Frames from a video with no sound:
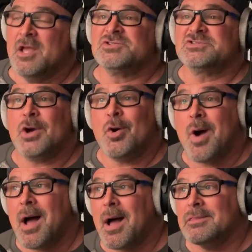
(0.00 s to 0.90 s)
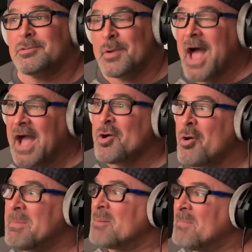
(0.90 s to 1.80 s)
So the way I go
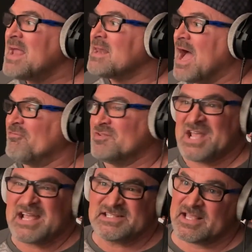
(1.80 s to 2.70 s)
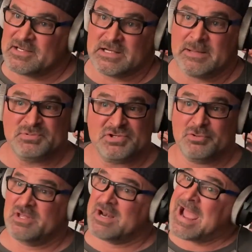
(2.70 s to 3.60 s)
about my life is I set it up so
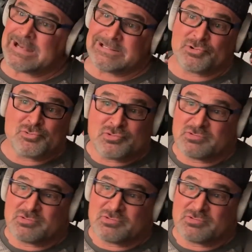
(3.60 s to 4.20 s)
that I don't